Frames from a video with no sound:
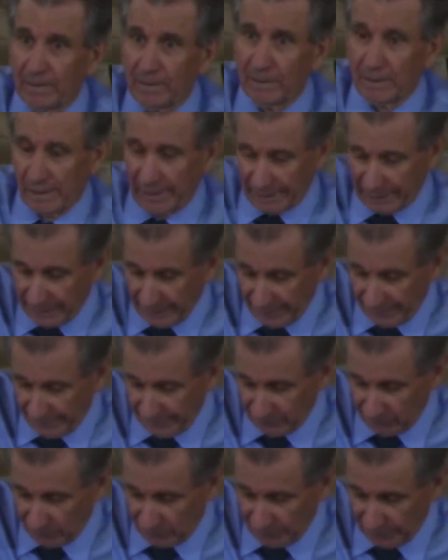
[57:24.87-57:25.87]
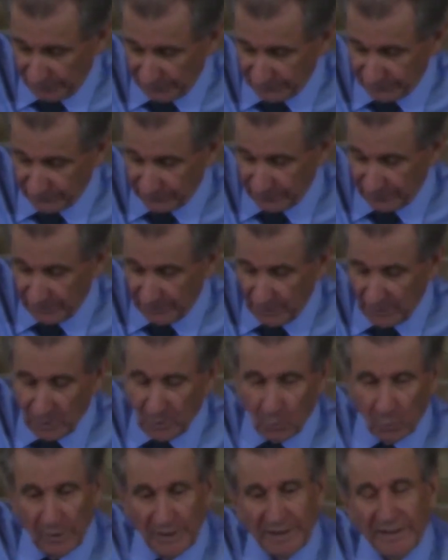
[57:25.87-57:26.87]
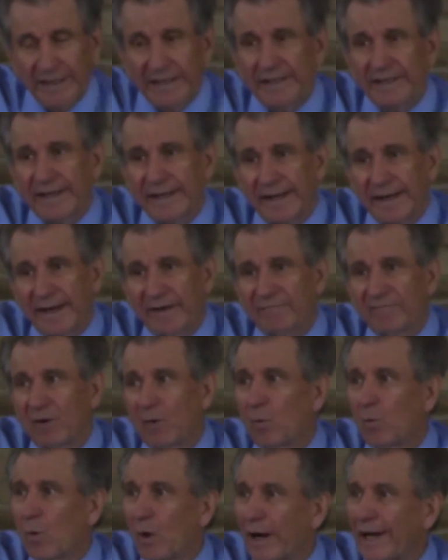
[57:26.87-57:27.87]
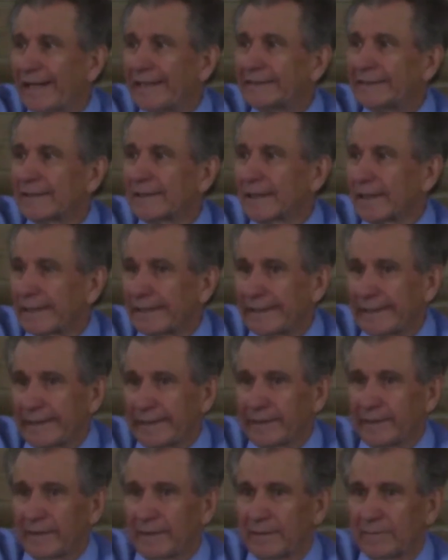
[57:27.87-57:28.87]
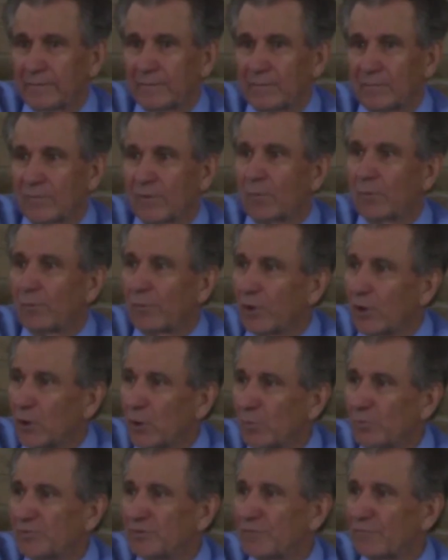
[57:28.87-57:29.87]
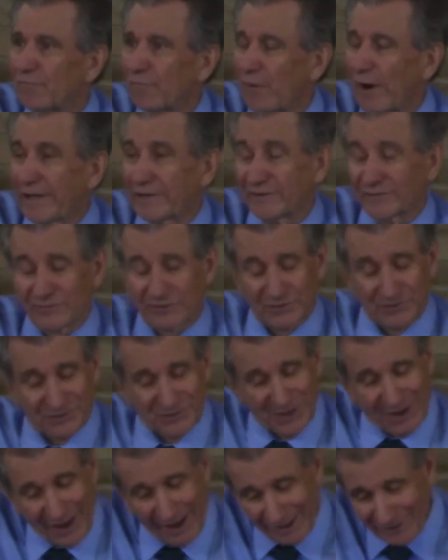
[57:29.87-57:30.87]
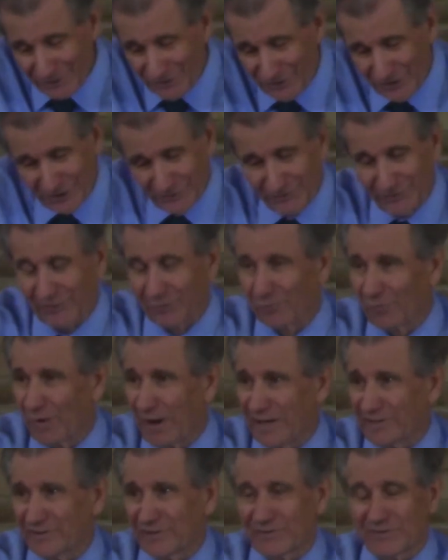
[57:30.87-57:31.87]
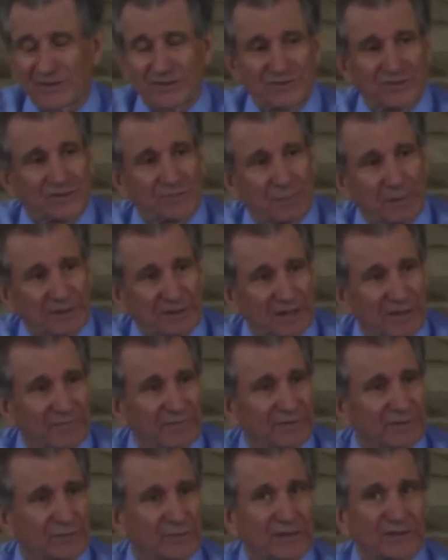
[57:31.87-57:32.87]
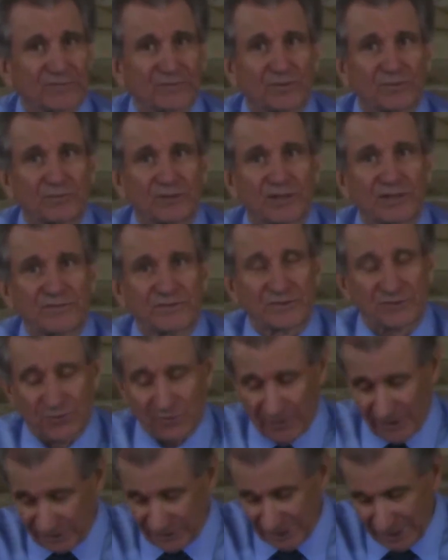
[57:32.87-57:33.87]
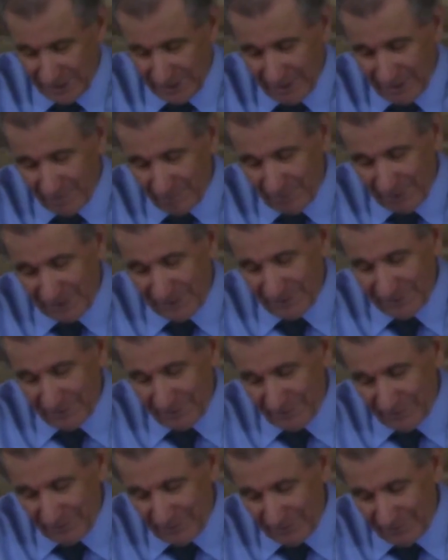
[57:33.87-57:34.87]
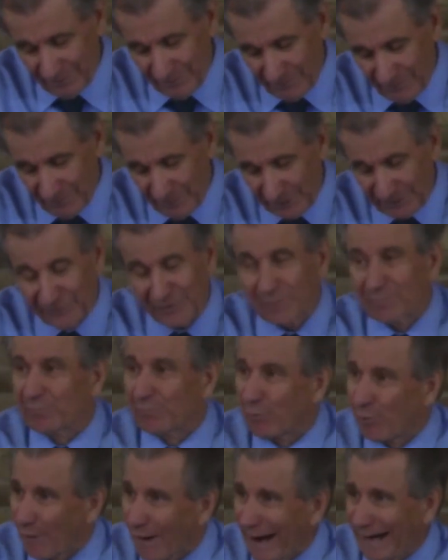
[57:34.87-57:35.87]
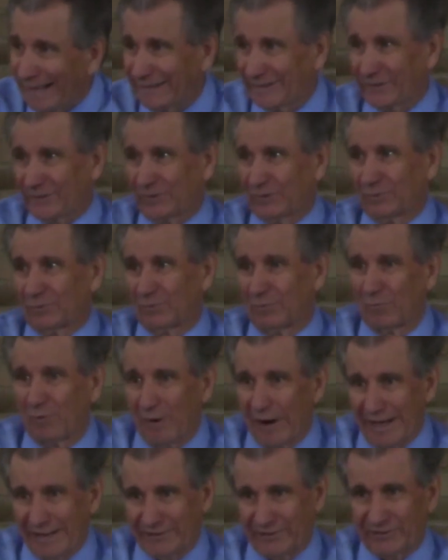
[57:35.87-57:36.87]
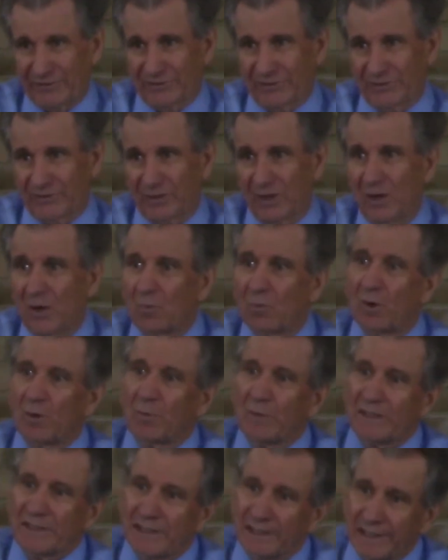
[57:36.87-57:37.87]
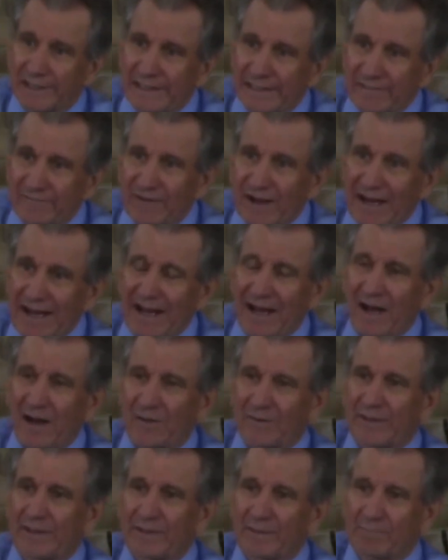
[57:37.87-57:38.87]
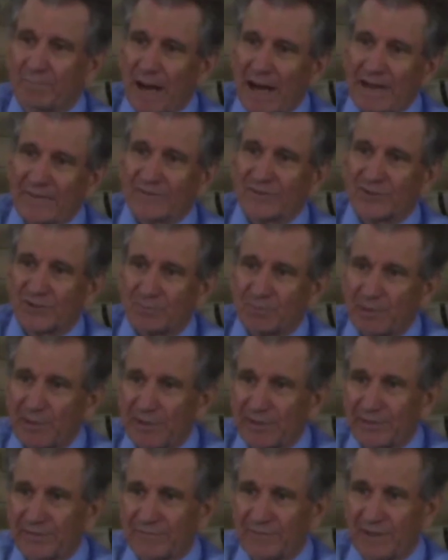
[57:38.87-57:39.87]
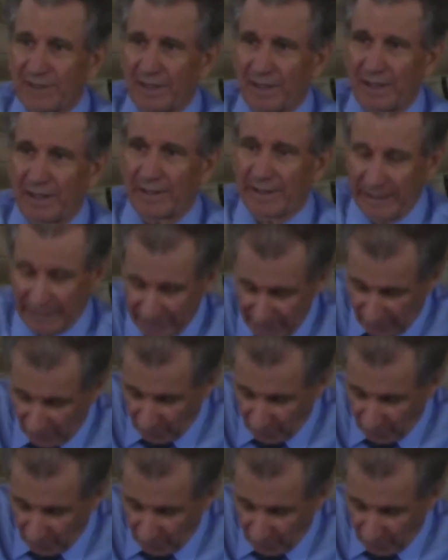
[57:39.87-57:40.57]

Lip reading: like Aaron was. We need to have white linen, the robes of righteousness, not just the righteousness that's been given to us through Jesus Christ, but the practical righteousness, where we live out by the Spirit of God, a